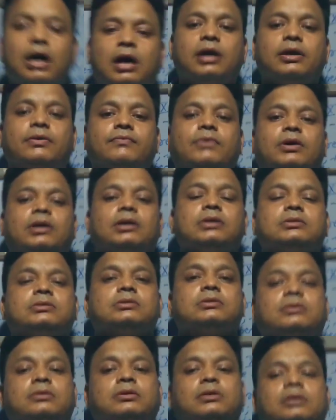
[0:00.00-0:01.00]
I was
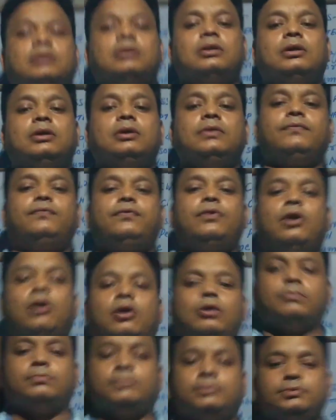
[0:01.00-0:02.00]

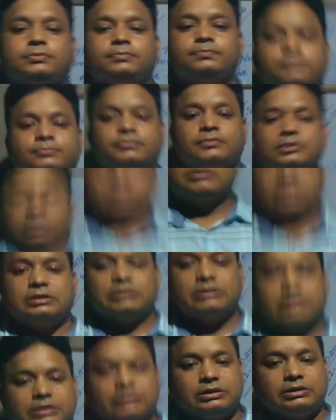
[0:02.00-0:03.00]
informed.
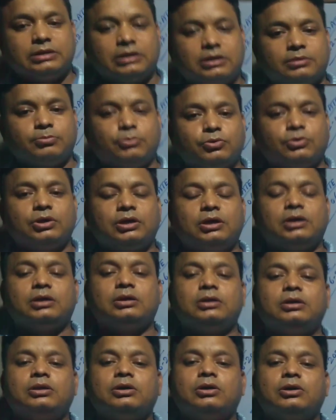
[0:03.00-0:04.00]
Either
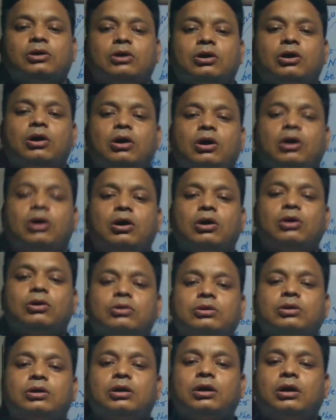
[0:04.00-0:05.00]
Mohan
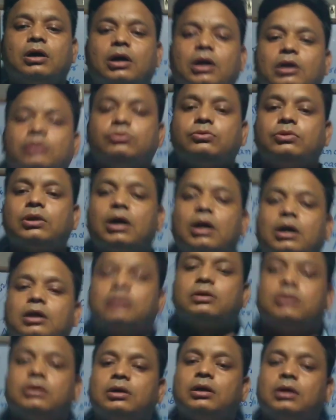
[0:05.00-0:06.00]
or
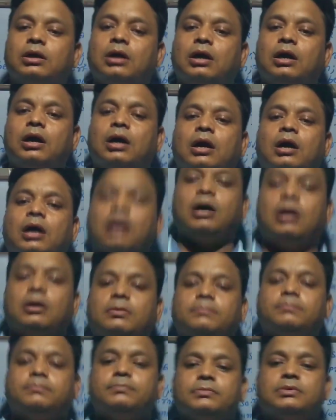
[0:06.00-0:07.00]
Anurag
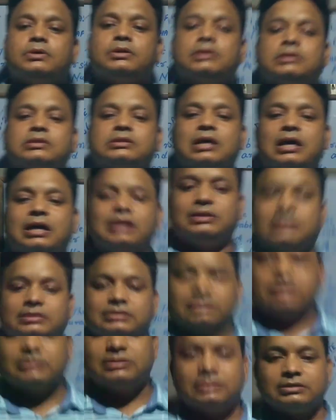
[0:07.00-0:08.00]
have resigned
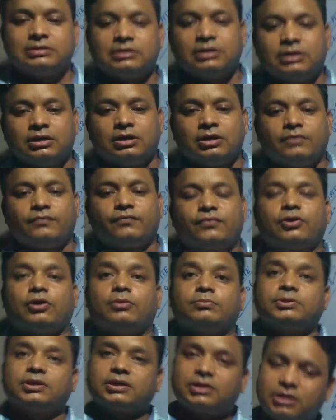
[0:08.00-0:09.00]

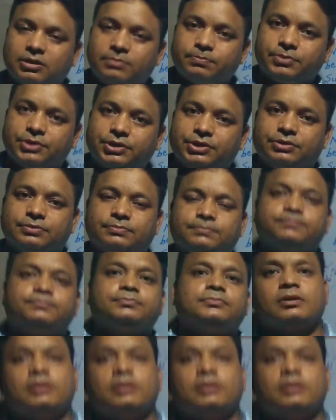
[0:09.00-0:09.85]
from the company.